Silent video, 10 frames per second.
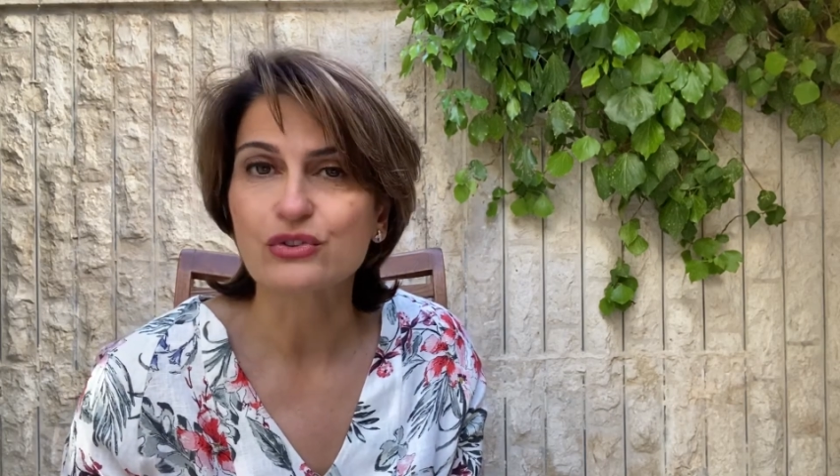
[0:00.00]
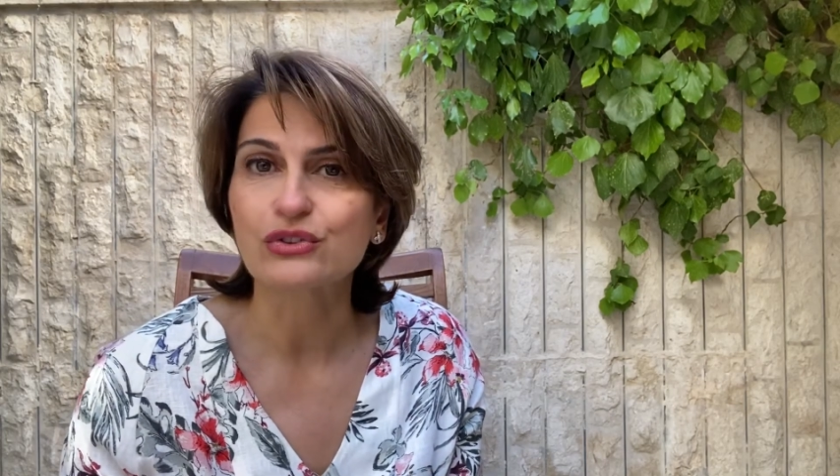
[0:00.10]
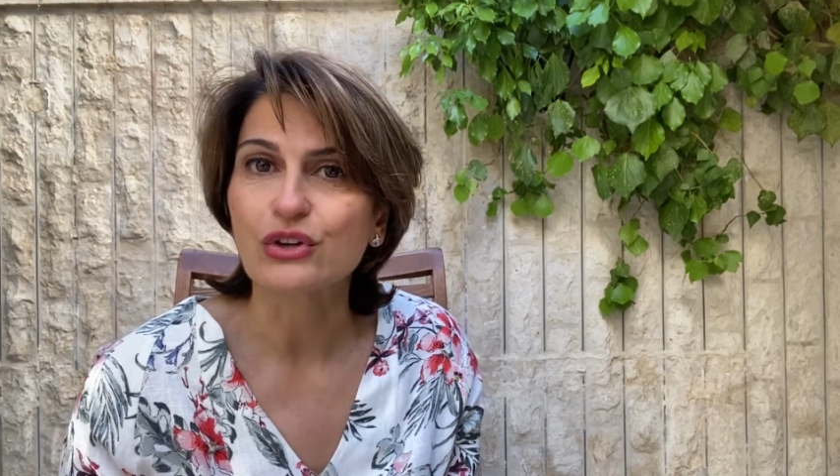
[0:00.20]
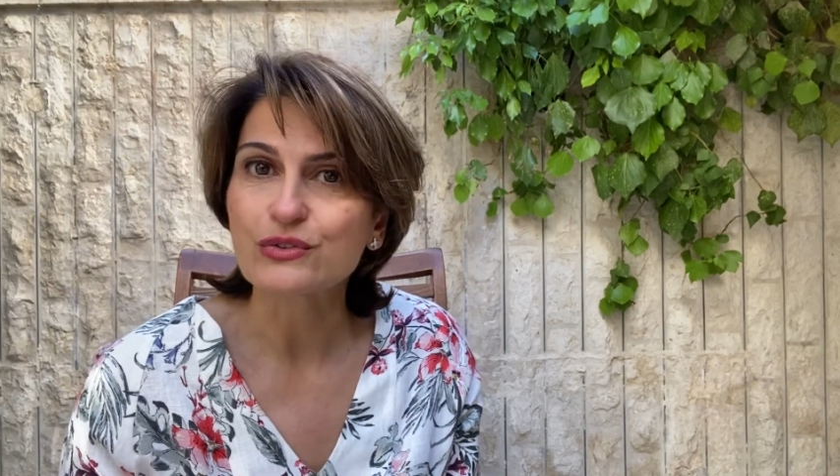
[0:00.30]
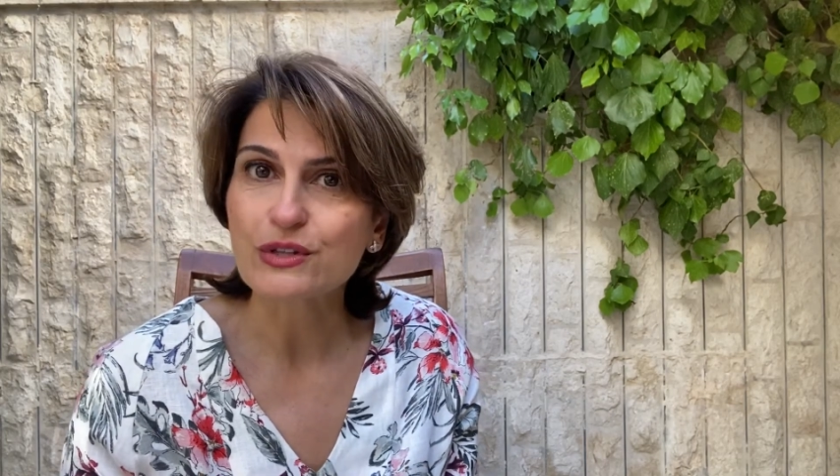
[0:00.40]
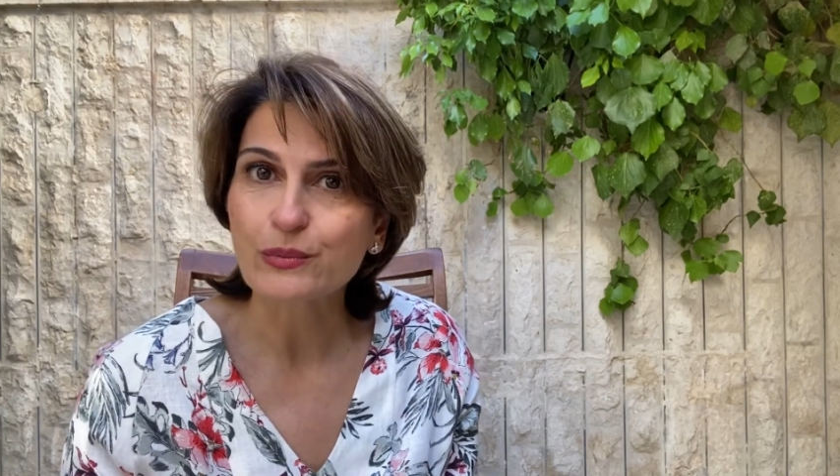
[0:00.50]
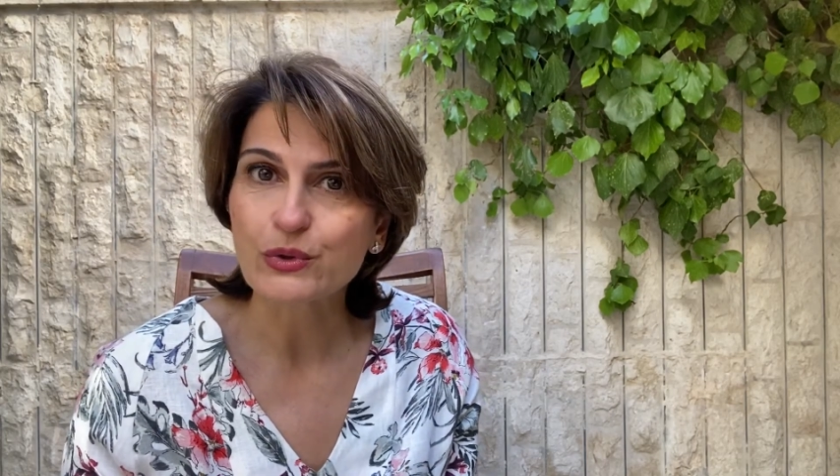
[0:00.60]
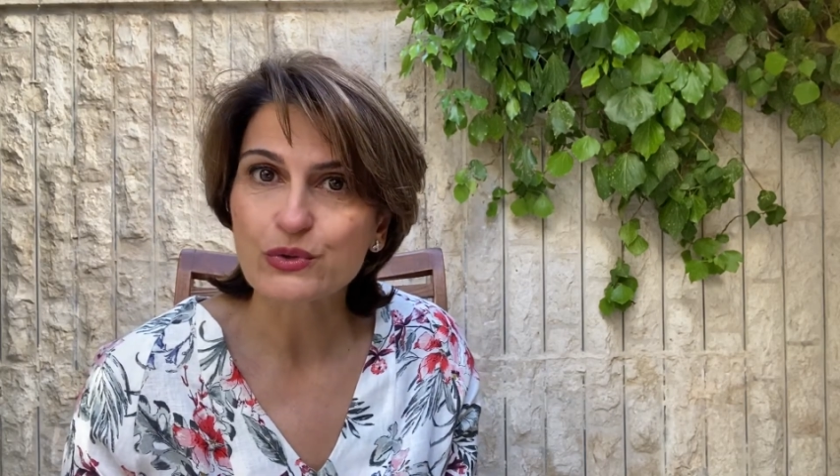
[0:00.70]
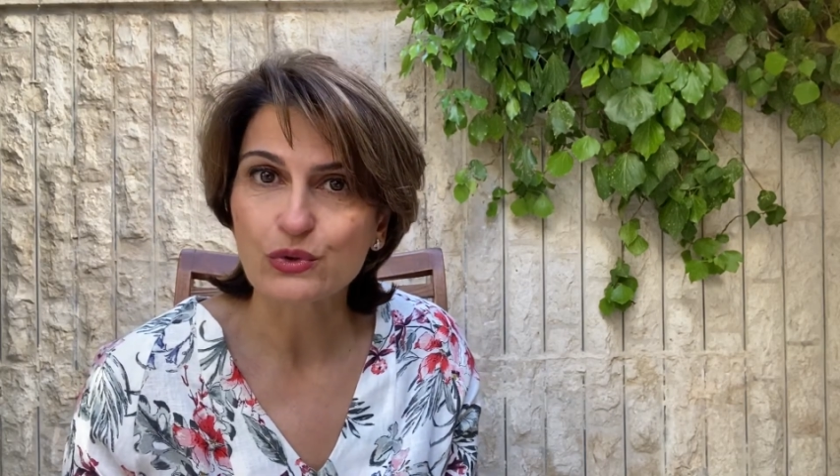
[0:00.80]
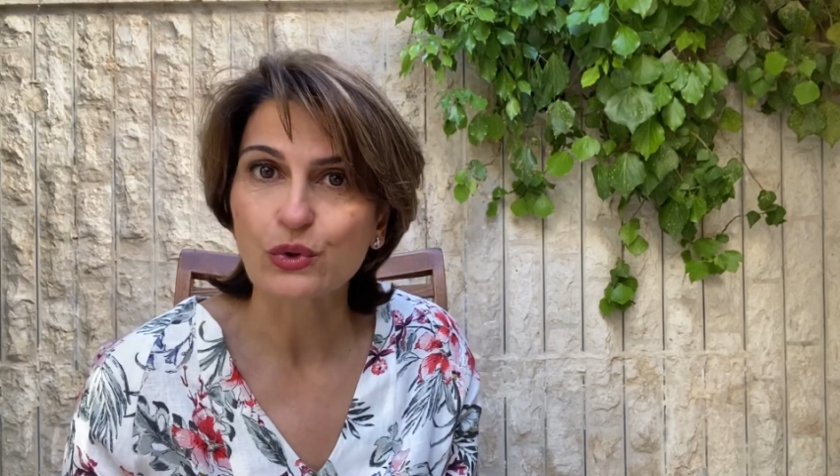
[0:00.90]
you're not
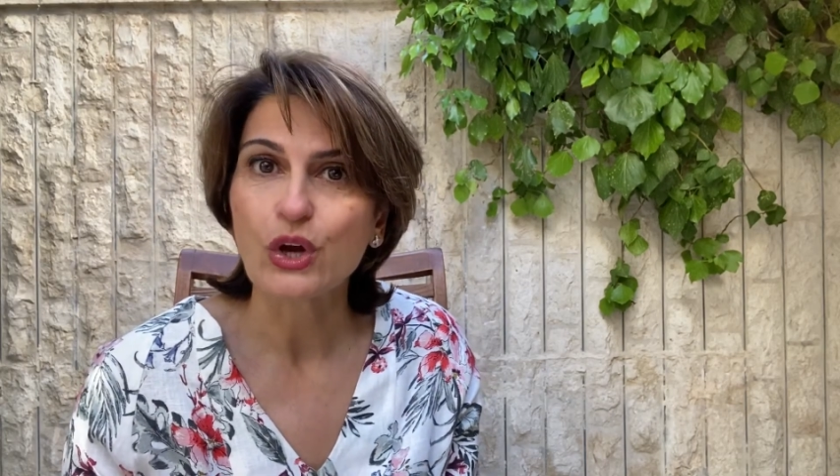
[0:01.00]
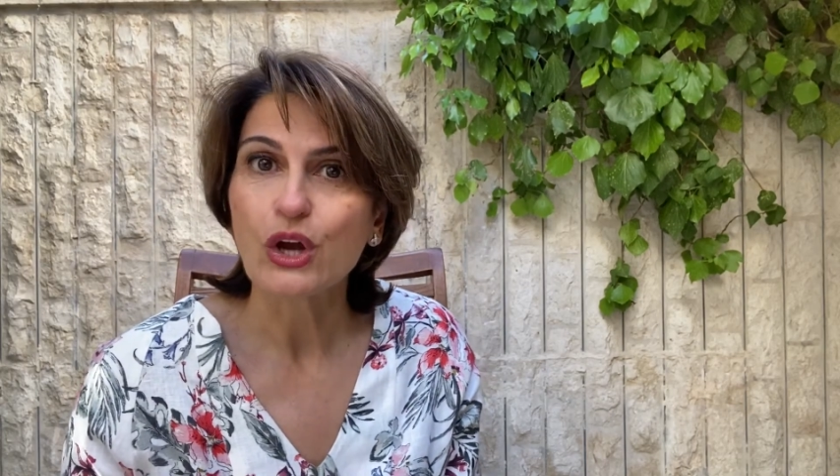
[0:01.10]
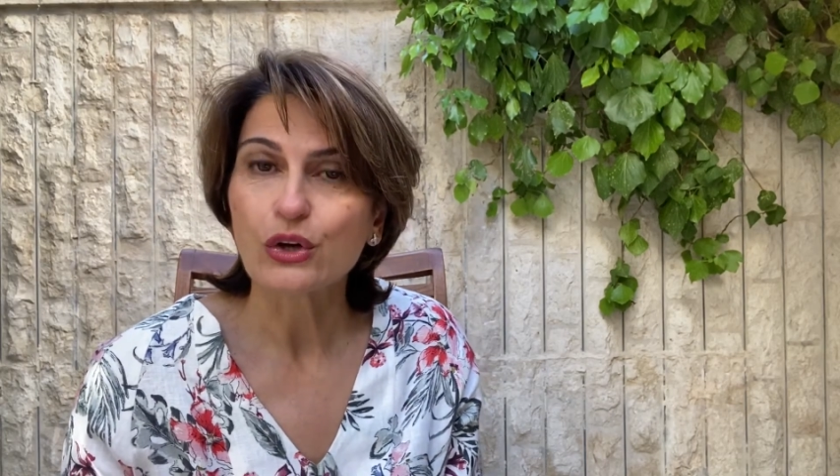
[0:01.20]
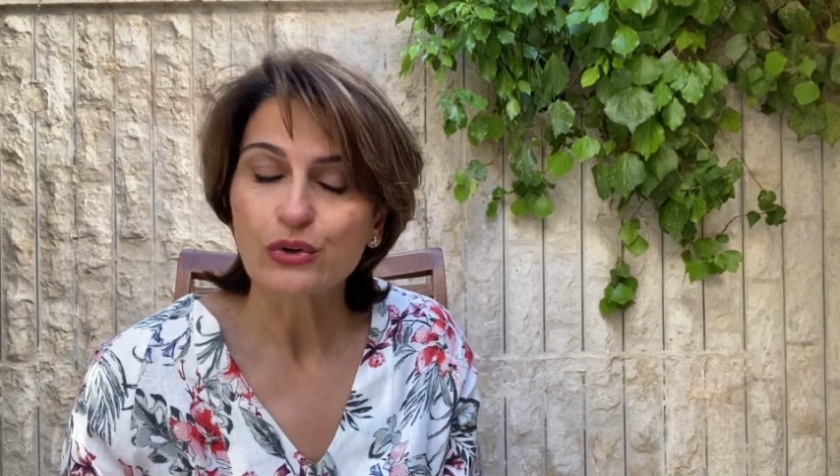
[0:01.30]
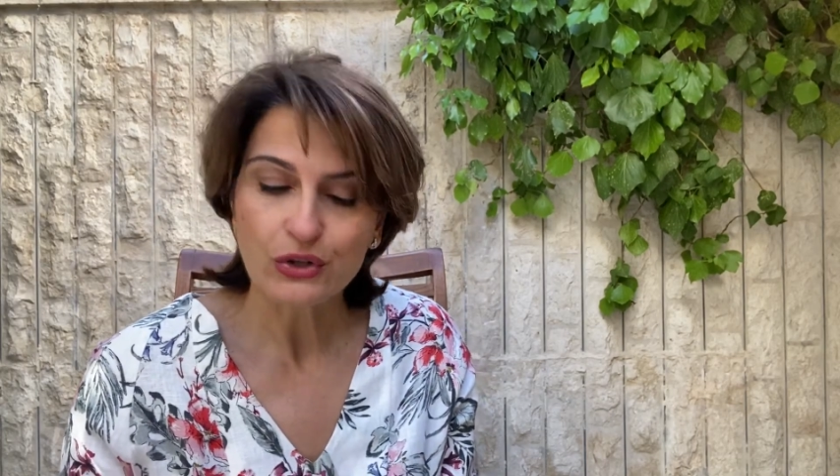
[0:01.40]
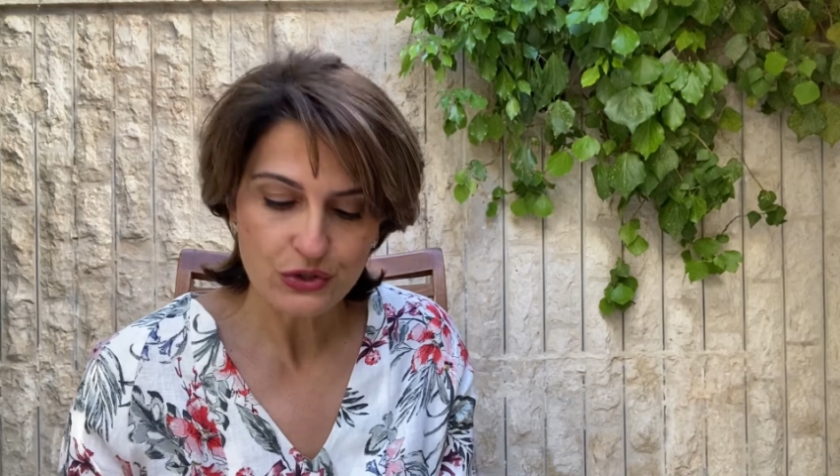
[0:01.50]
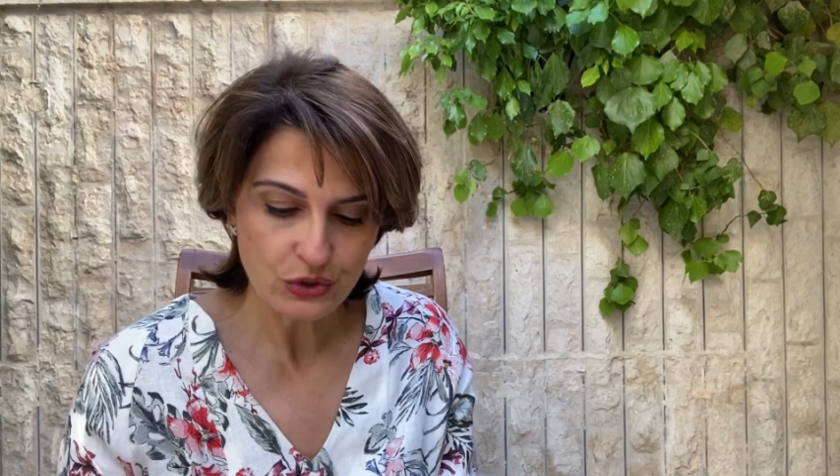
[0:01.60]
supposed to cross